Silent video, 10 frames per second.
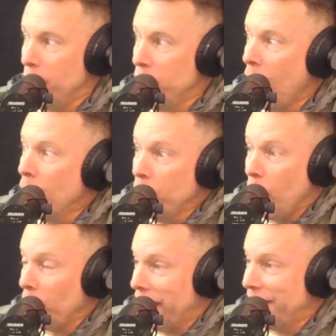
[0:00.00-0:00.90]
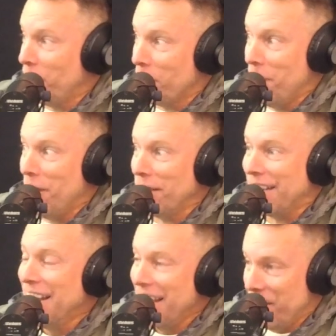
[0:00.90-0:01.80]
No, like they were
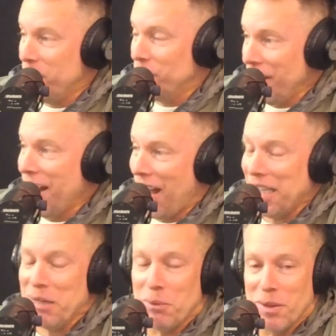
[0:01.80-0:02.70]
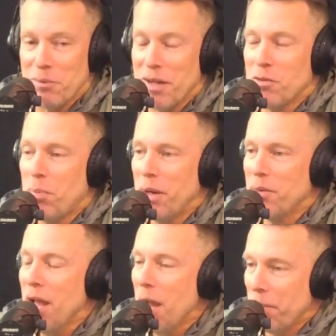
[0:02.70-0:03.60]
American. It was in Hollywood where this party
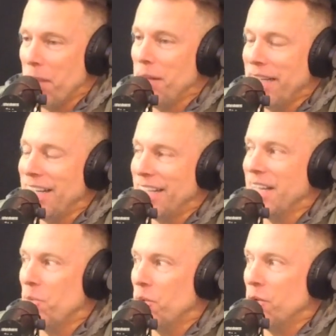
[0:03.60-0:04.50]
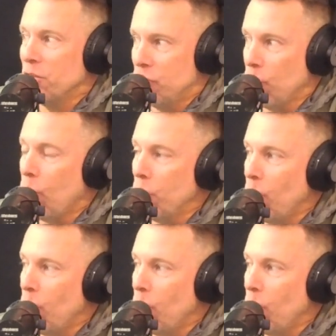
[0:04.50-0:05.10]
was. But I'm not kidding. They were Dawn